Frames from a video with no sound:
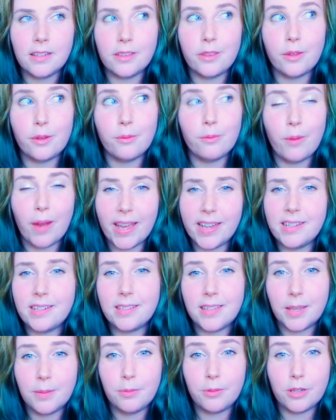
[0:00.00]
the right
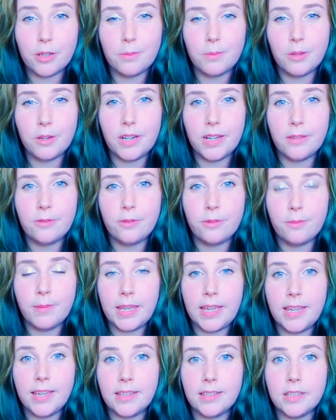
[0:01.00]
disabled community for
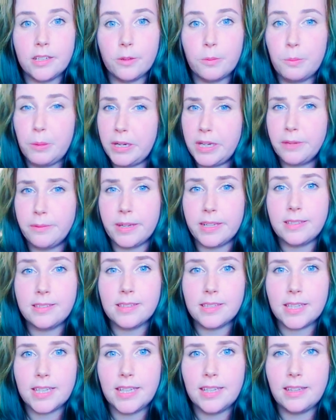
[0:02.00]
me until pretty
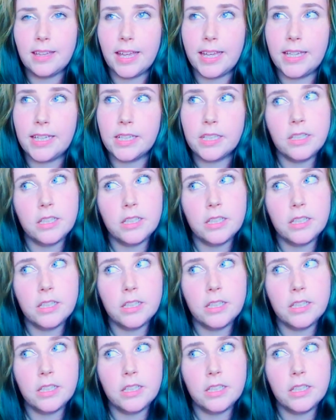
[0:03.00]
recently, like